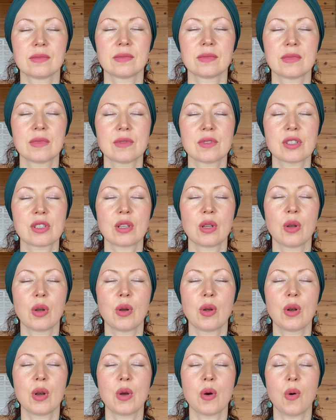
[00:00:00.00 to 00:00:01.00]
And
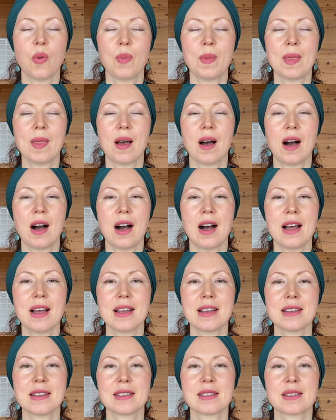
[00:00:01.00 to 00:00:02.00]
slowly open the
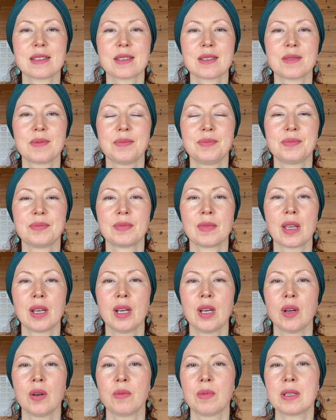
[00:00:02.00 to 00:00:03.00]
eyes.
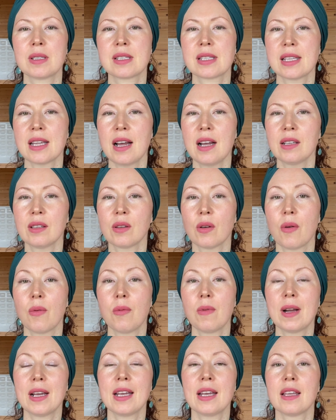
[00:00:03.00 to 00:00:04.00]
We'll start
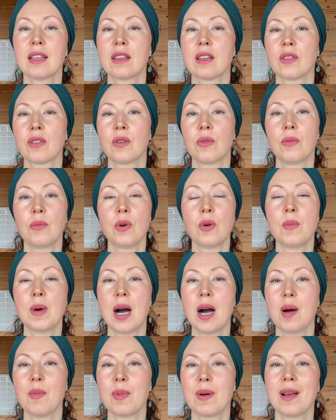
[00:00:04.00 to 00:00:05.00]
with the
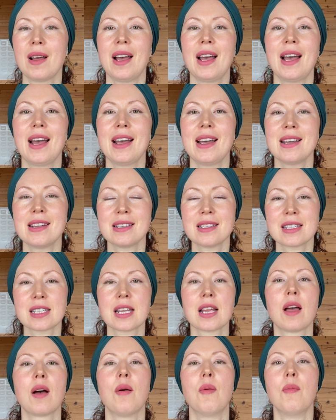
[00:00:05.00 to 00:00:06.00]
warm-up and
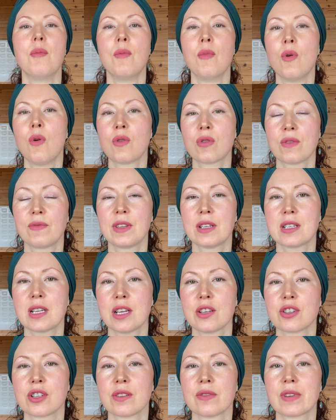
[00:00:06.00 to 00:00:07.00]
more of the
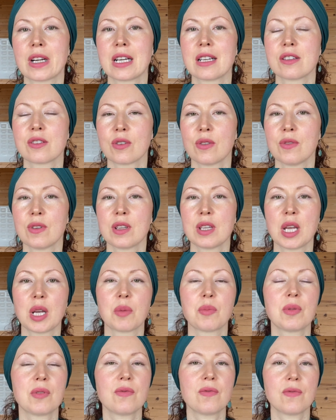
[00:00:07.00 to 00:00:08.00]
tension release on the neck
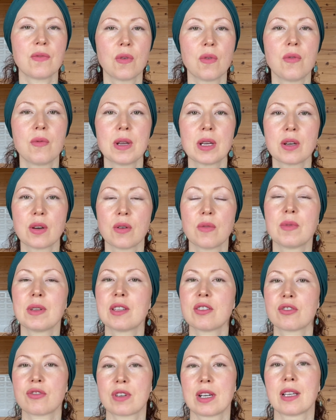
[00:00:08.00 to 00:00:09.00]
before we go with
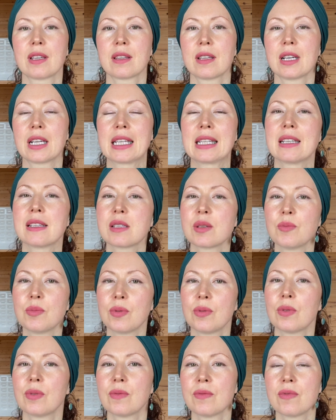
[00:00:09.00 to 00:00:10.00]
the strengthening. And it's
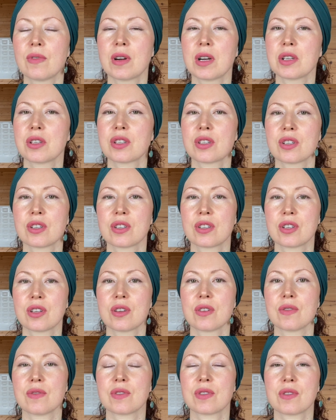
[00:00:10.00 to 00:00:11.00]
important for us to
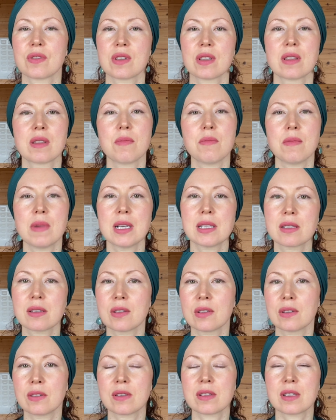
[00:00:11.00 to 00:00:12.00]
do so that the
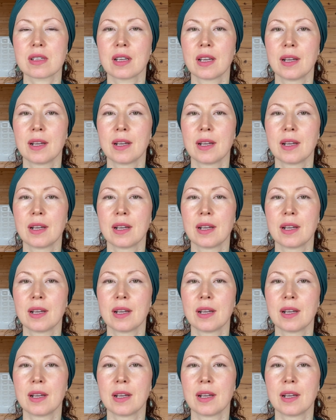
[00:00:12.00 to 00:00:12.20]
muscles